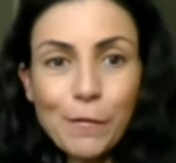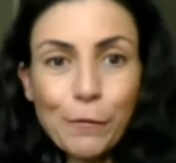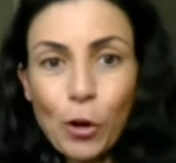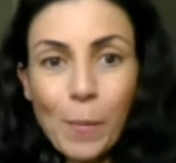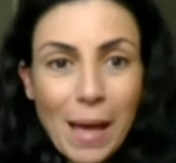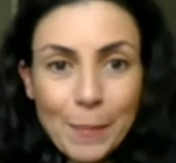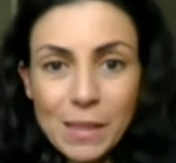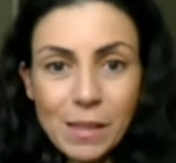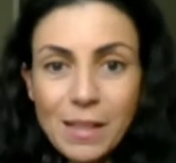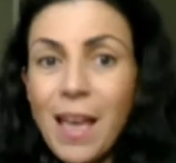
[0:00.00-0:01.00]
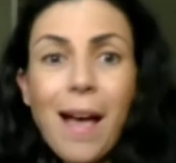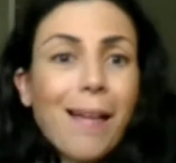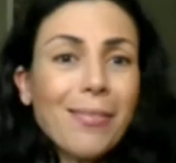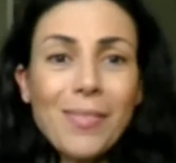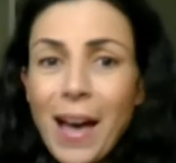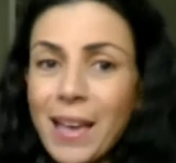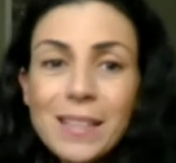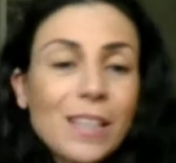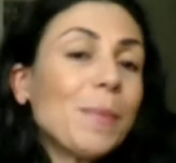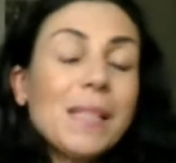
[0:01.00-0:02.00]
from Amazon, that is
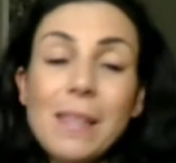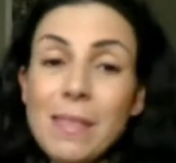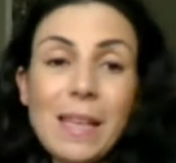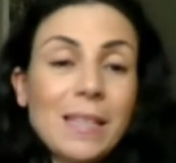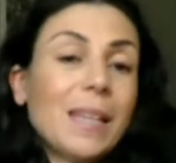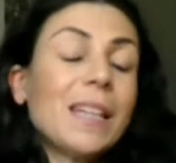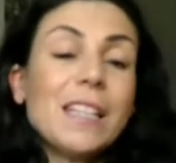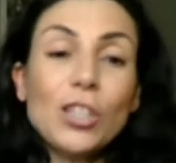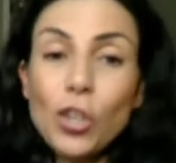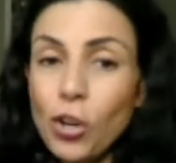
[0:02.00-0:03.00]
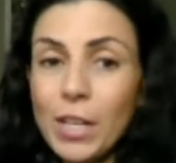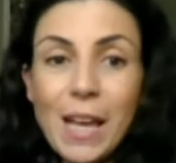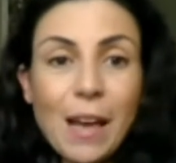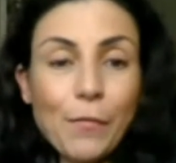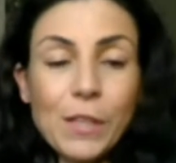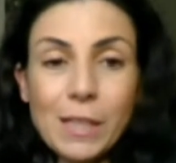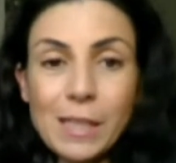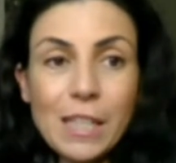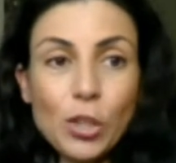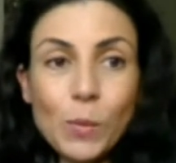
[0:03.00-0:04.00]
going to be synthetic, and it's not going to have the
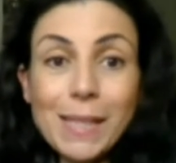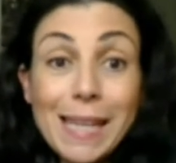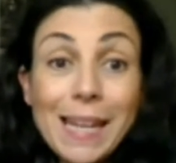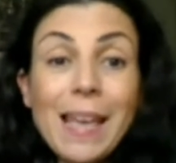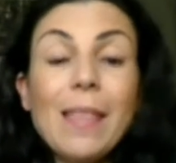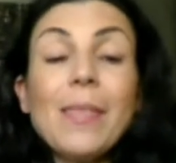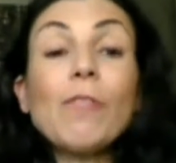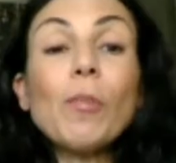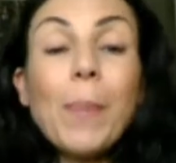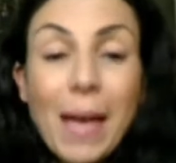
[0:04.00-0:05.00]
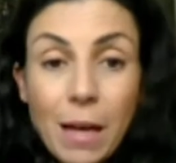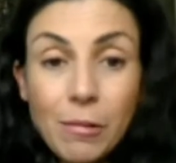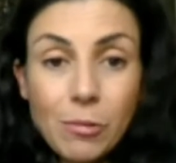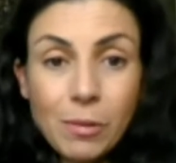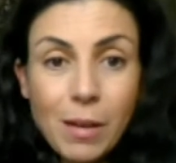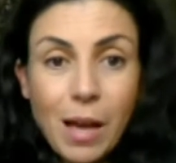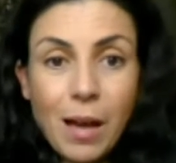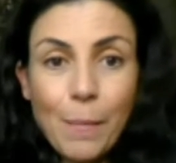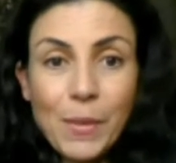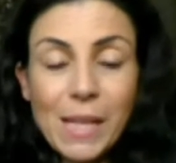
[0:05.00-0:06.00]
constituents in it that repel
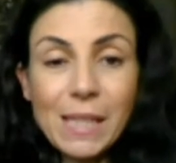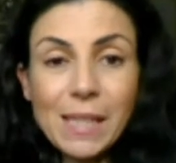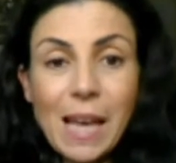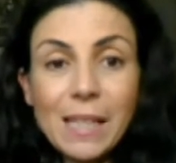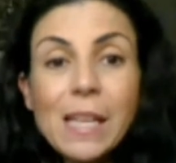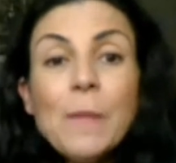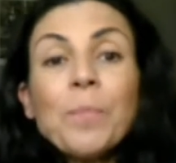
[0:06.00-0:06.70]
the insects.